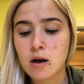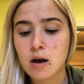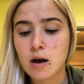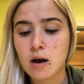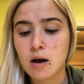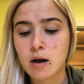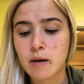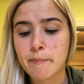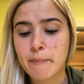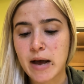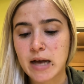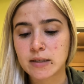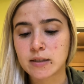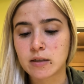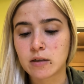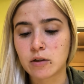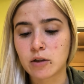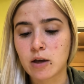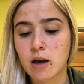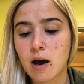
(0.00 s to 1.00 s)
Mass
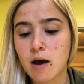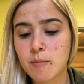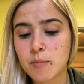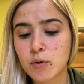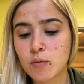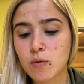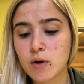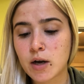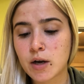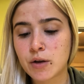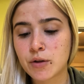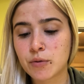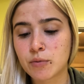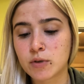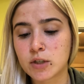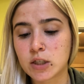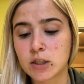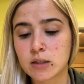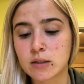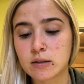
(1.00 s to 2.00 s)
Health Commonwealth,
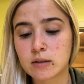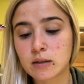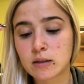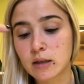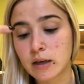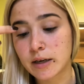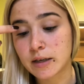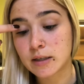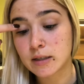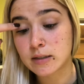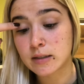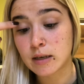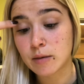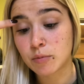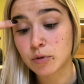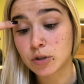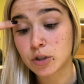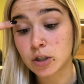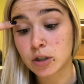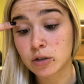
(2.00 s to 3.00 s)
which is like
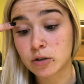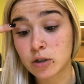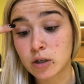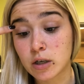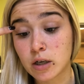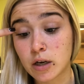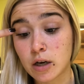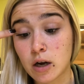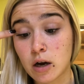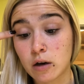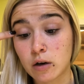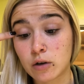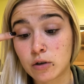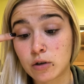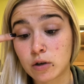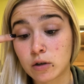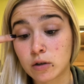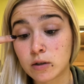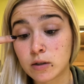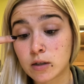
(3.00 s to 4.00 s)
disabled children and young
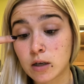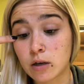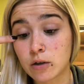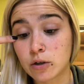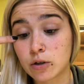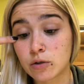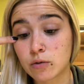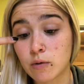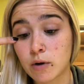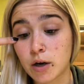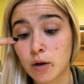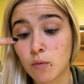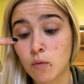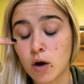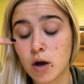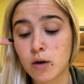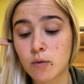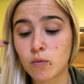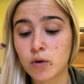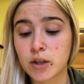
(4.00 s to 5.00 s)
adults under
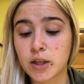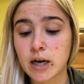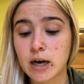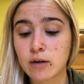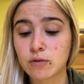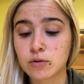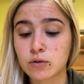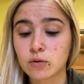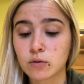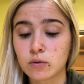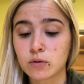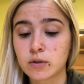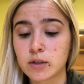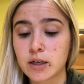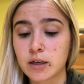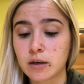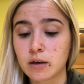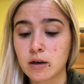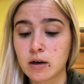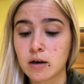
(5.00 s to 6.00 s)
21 with household
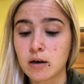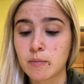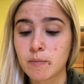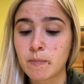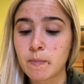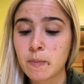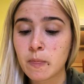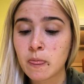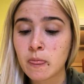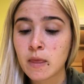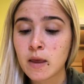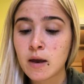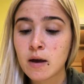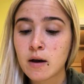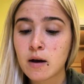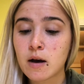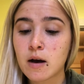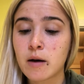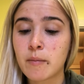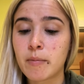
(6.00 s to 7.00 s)
income
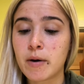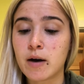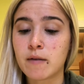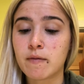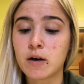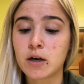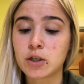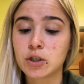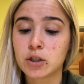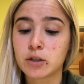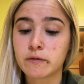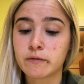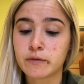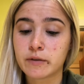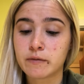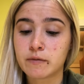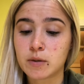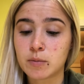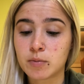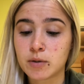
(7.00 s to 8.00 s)
above
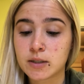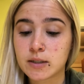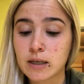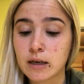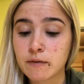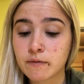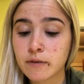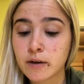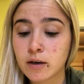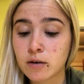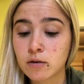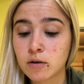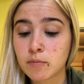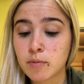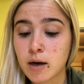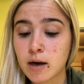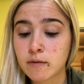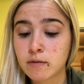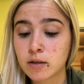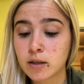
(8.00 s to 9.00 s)
150% federal
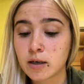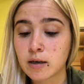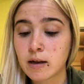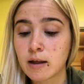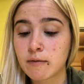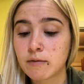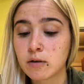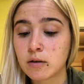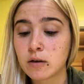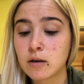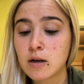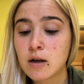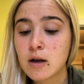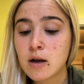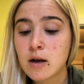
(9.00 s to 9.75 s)
poverty level.